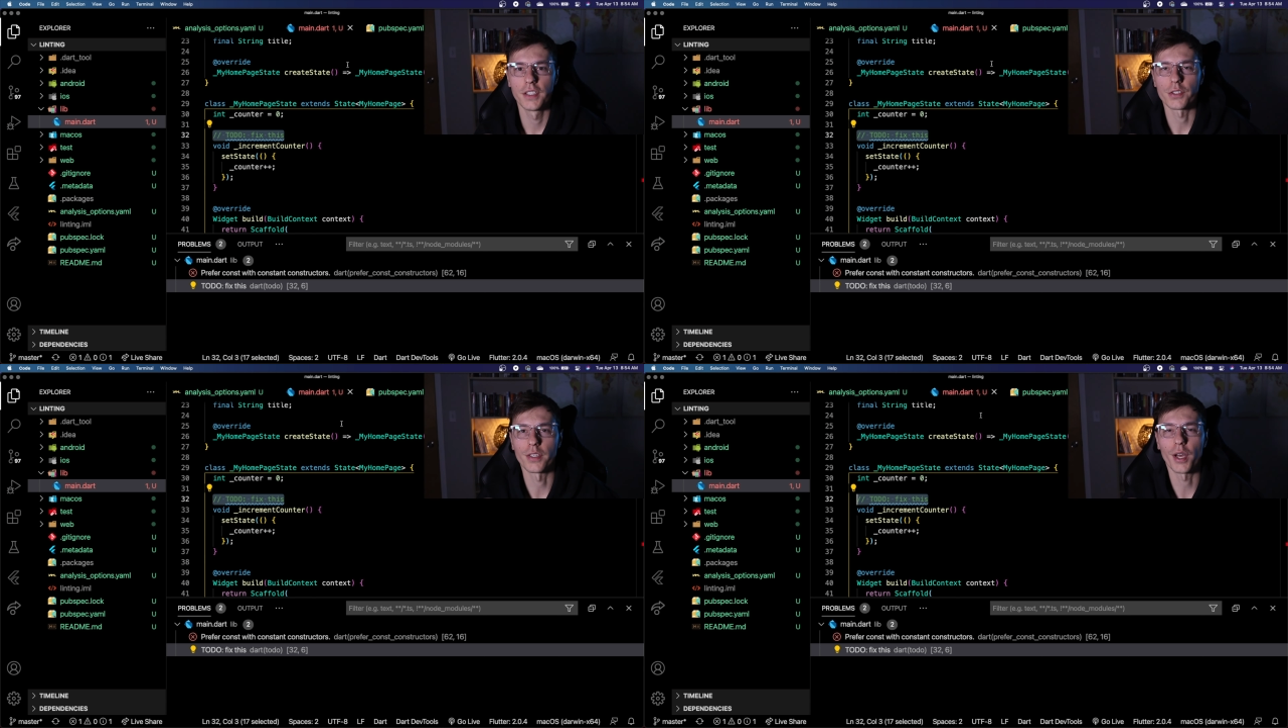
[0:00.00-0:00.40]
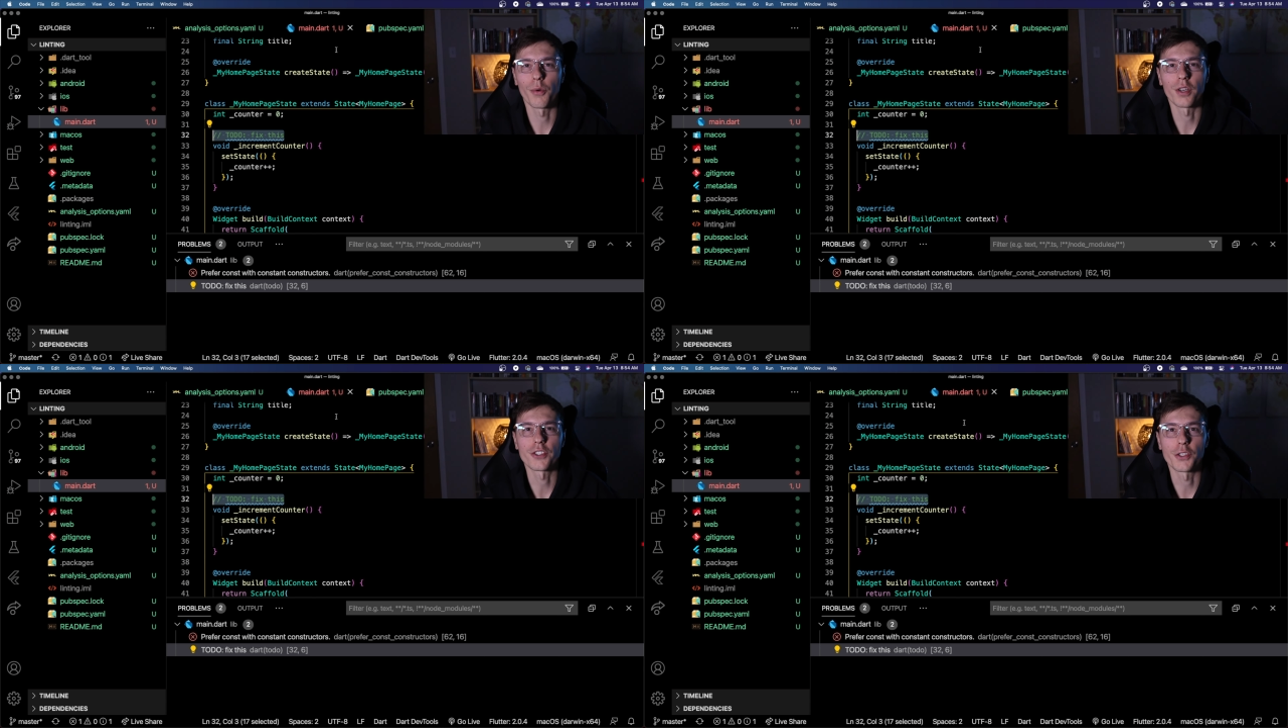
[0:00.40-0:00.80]
So now I
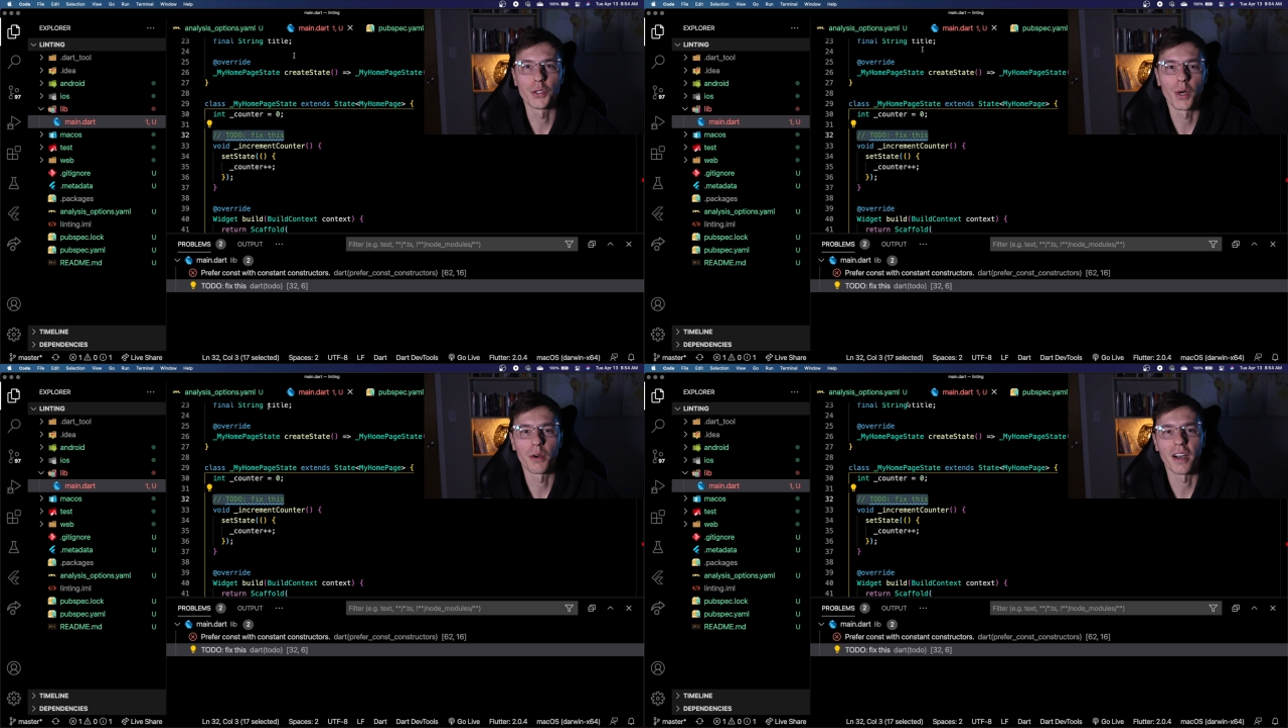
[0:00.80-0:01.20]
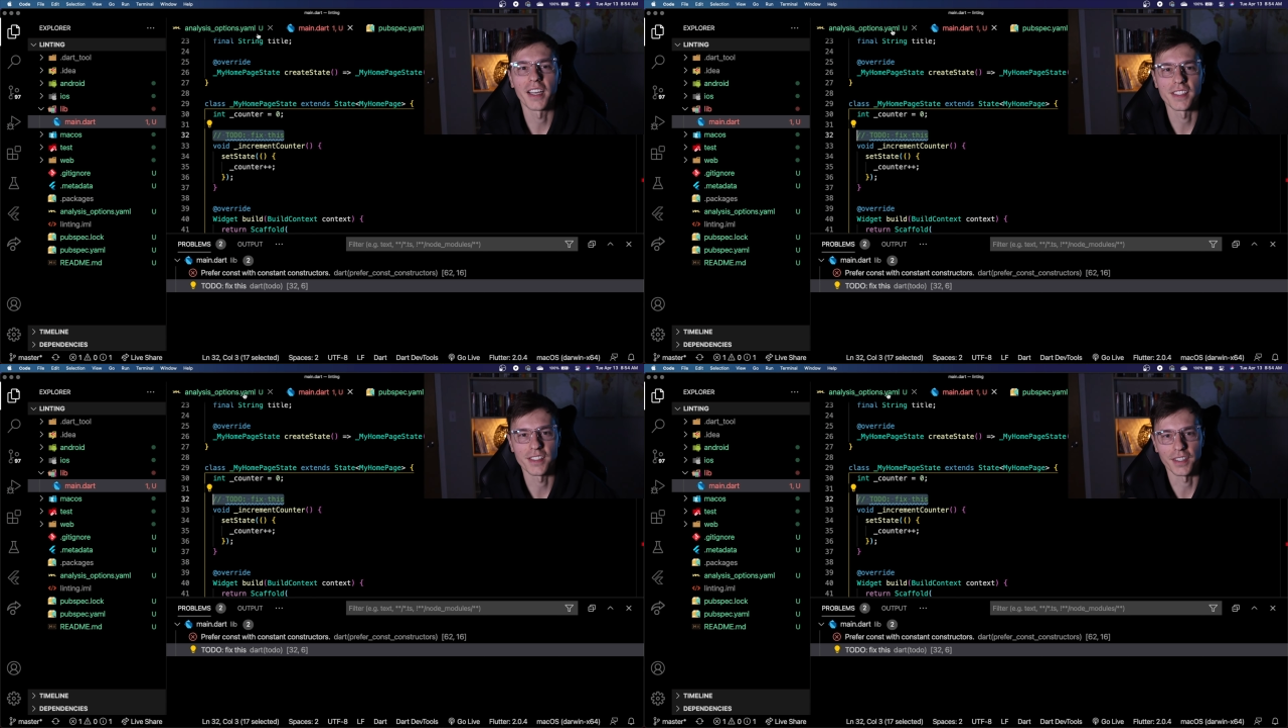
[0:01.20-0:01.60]
want to show you how
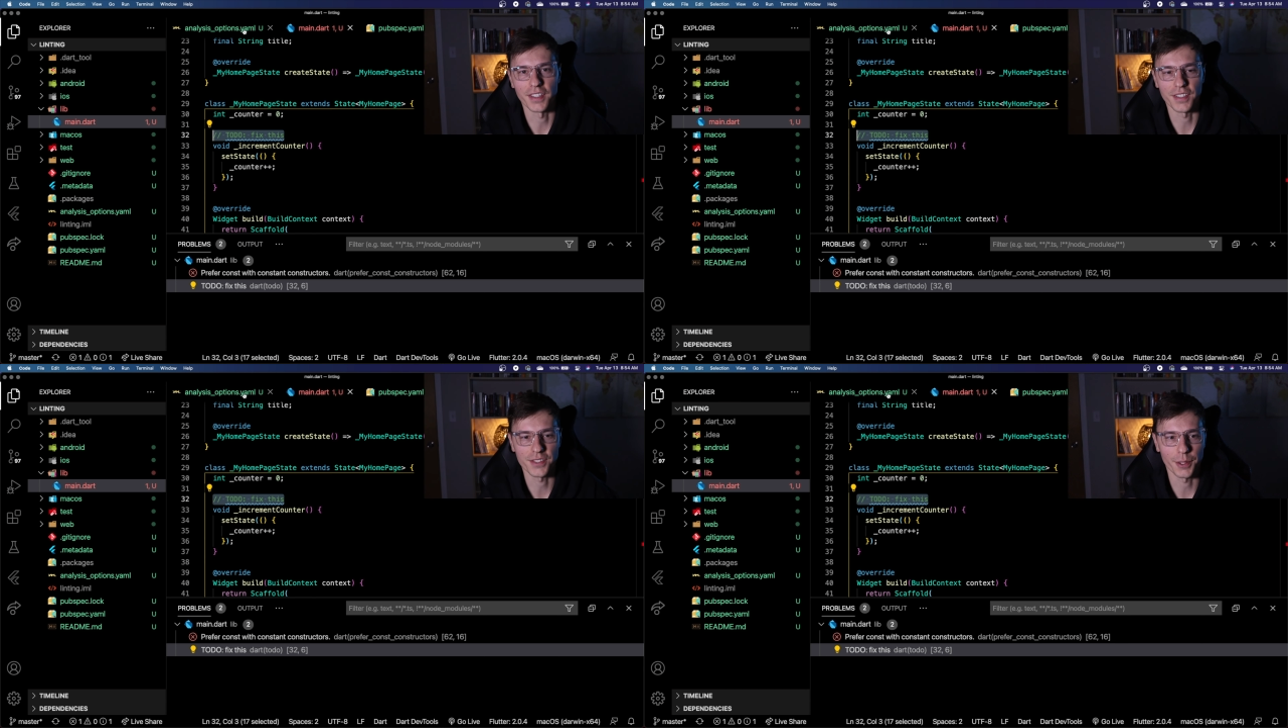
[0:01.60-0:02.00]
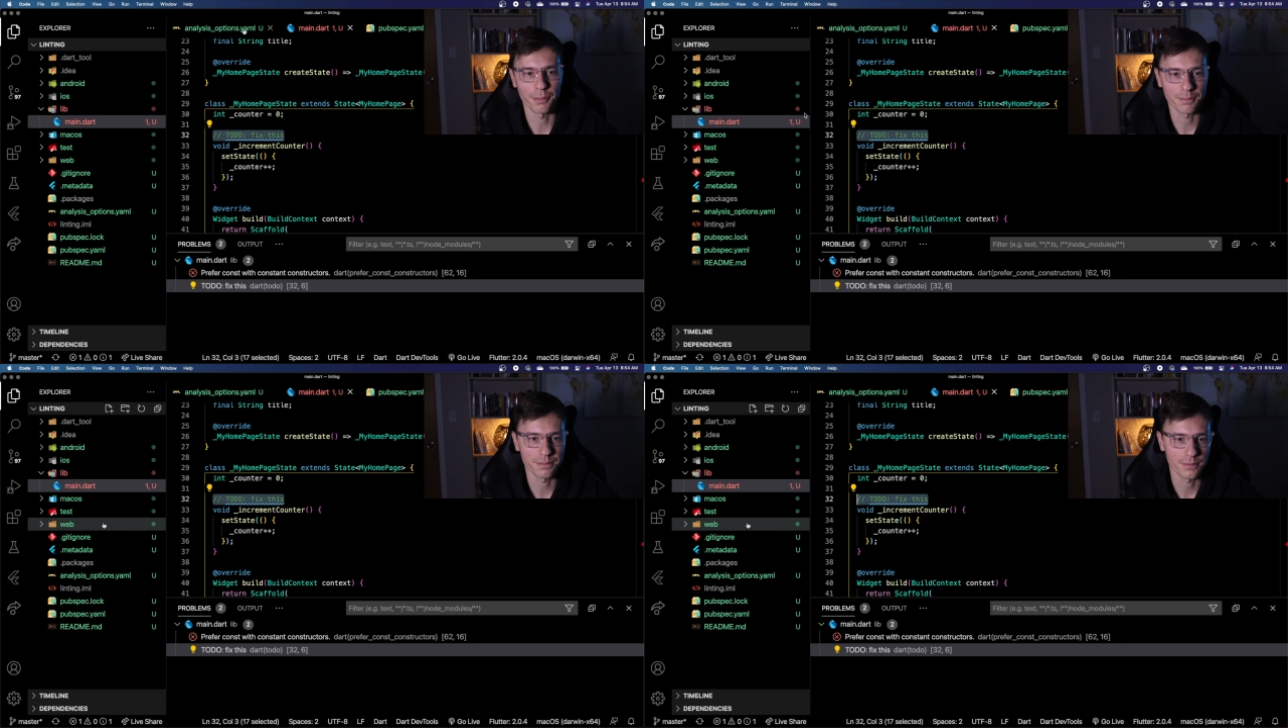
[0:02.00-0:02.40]
I set things up.